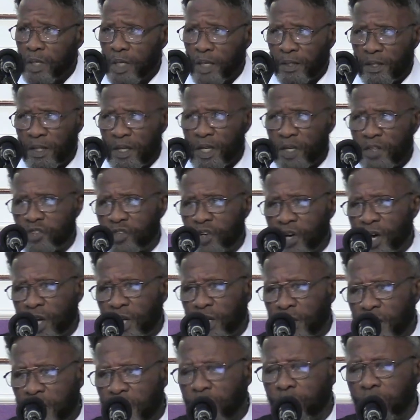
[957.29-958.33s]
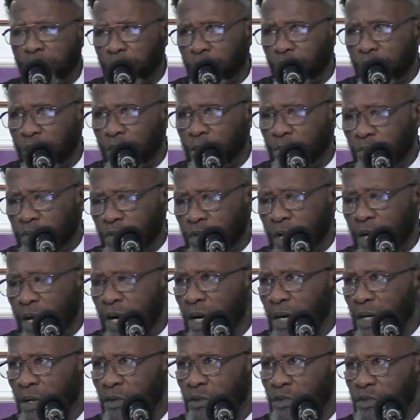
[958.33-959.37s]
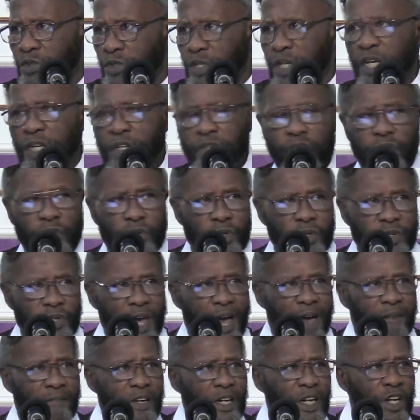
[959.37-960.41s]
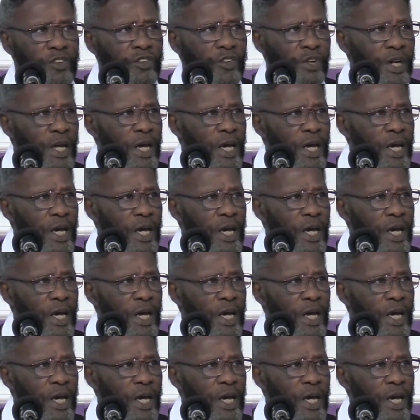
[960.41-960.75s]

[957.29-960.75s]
They shall heap to themselves teachers, having itching